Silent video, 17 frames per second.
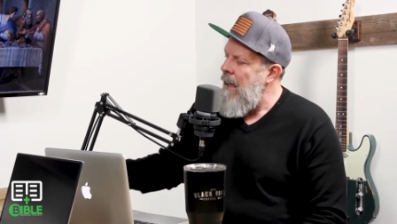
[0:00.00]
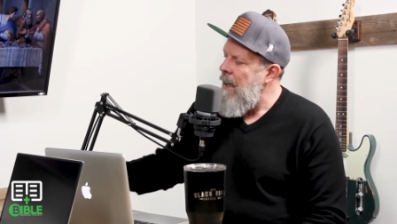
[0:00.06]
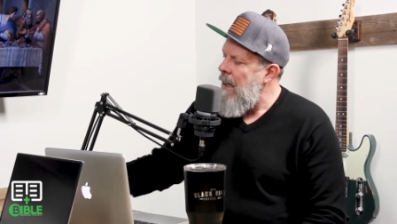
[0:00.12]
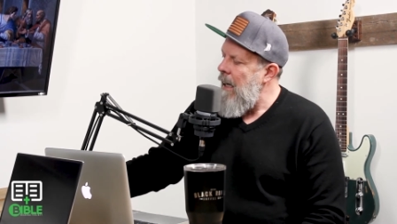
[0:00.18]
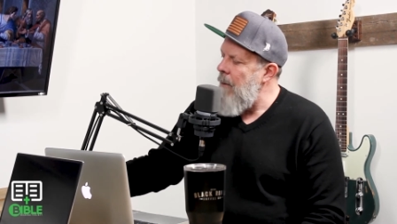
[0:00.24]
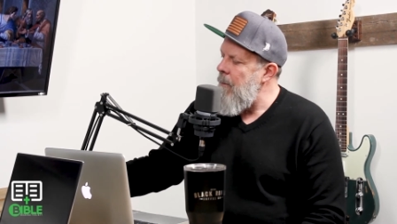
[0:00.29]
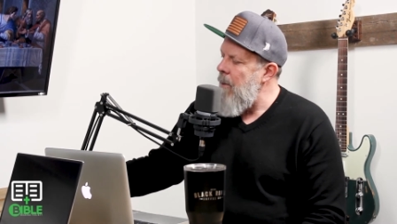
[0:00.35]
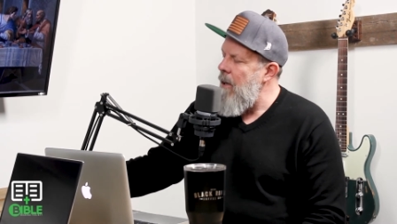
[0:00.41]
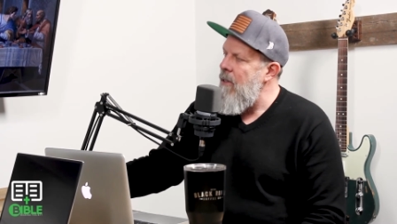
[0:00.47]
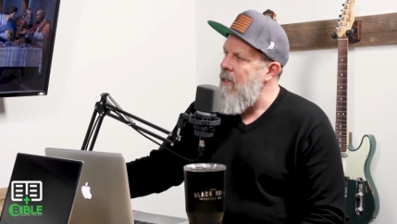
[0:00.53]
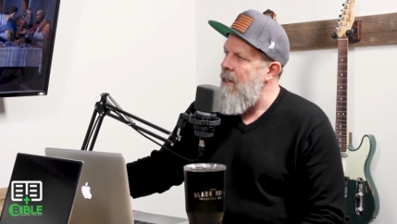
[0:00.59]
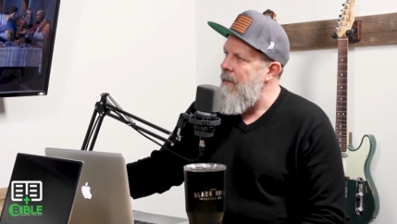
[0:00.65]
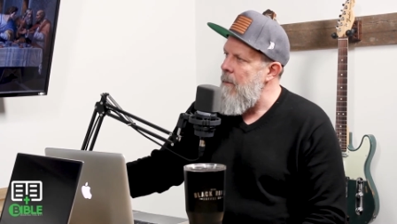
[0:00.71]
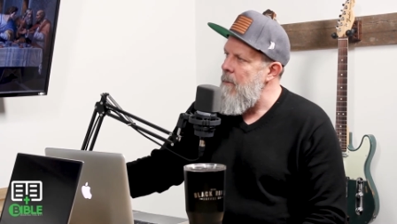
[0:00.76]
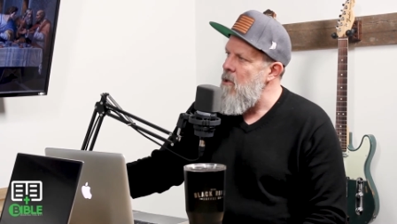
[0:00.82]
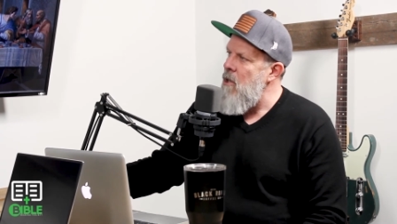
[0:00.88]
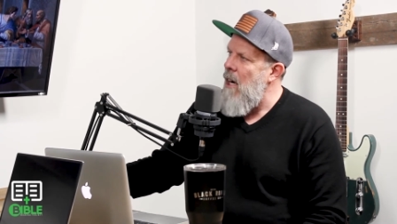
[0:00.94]
Right, right. And both
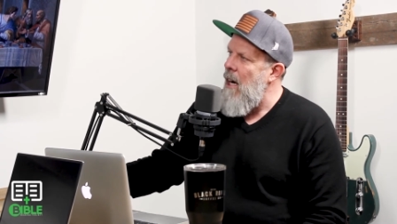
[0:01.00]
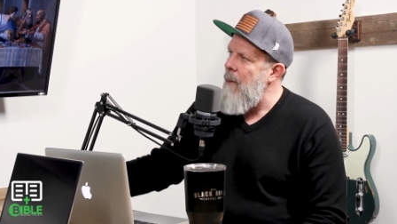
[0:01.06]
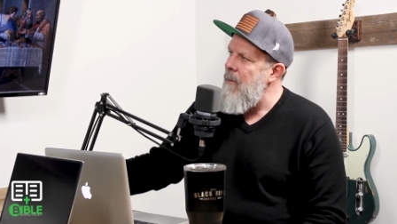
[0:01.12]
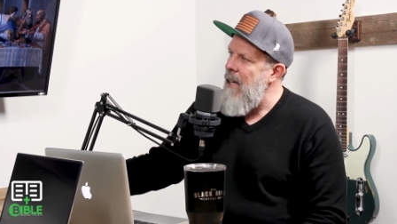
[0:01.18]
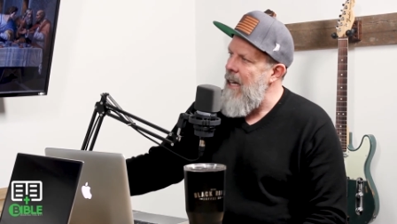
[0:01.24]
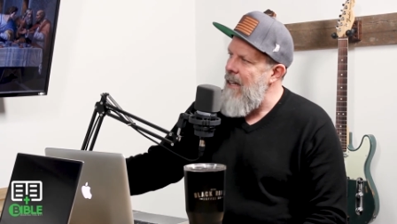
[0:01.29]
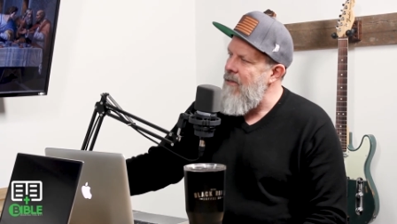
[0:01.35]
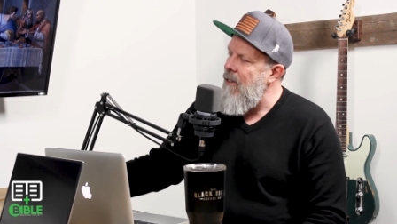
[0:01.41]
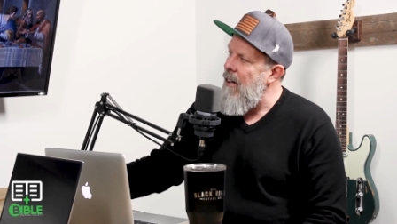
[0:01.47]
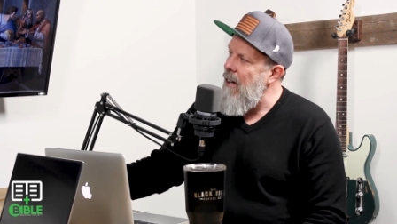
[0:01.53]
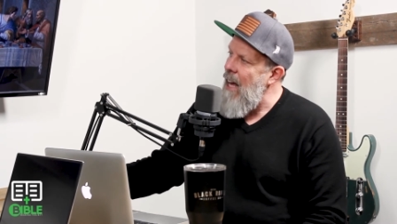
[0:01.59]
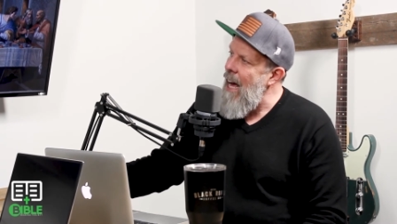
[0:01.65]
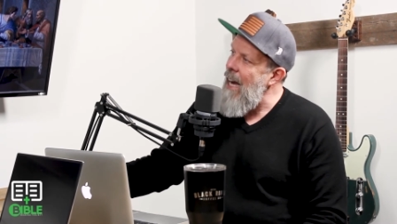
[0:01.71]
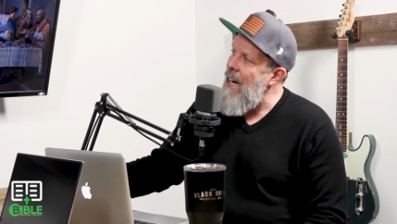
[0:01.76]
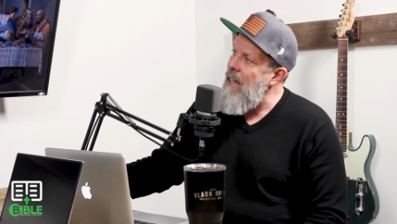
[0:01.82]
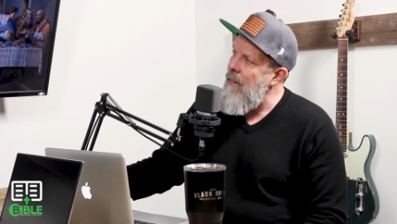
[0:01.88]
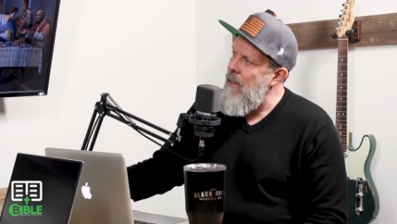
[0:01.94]
of them drop dead for
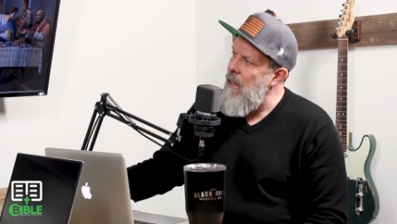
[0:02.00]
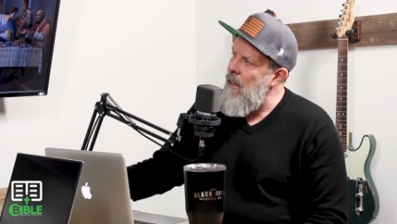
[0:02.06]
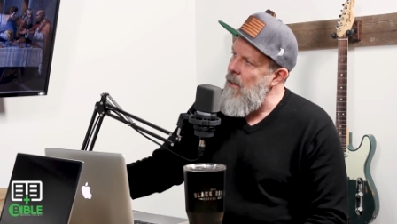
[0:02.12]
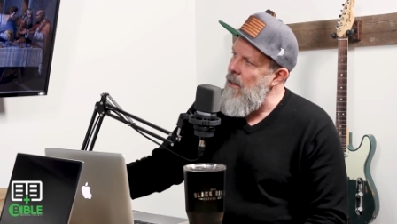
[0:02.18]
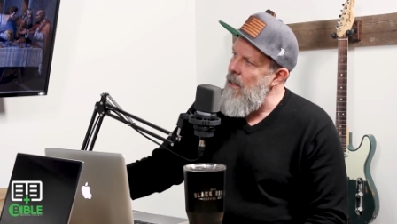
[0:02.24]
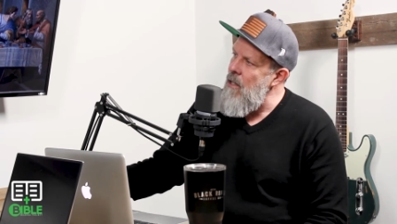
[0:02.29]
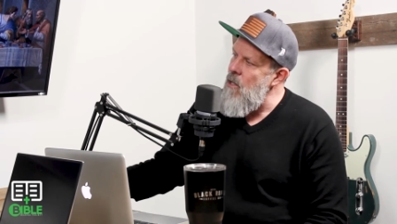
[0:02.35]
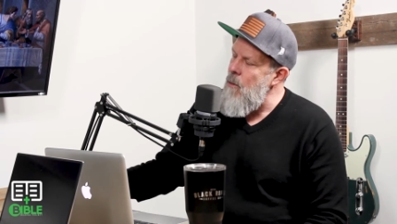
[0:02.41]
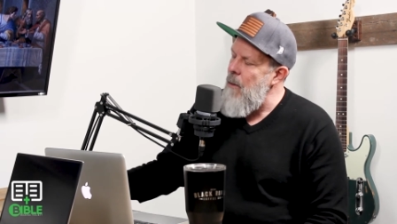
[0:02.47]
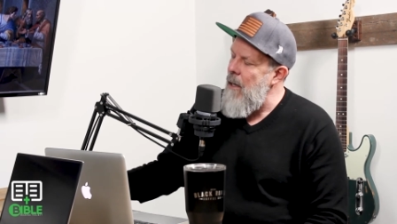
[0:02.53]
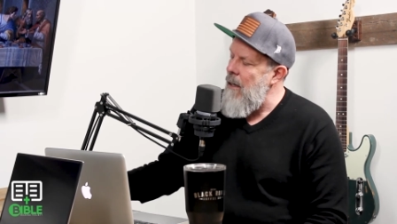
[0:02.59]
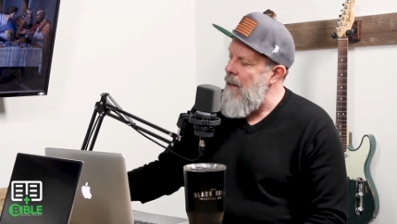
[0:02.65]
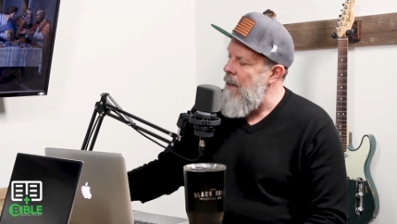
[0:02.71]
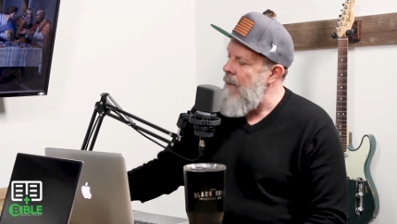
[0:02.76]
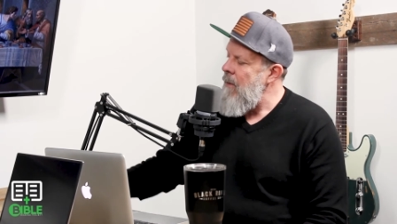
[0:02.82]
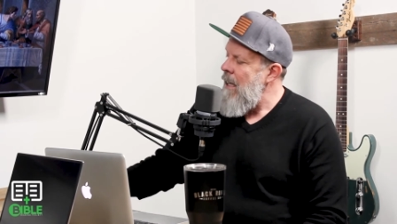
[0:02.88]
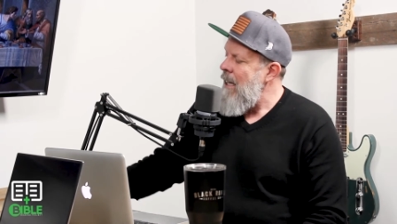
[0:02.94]
lying to the Holy
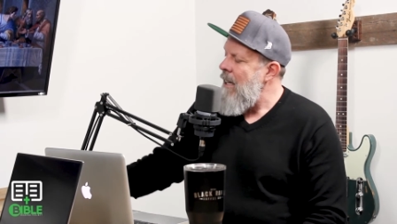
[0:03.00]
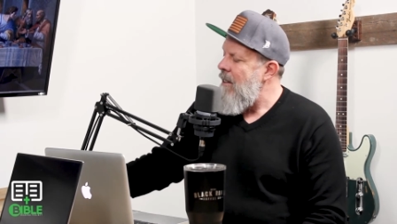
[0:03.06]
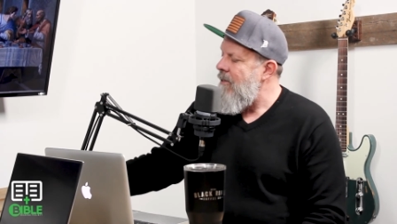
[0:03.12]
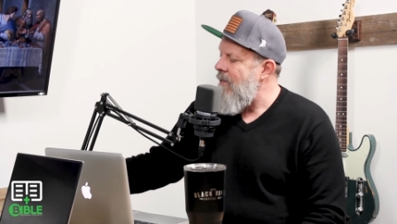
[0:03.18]
Spirit.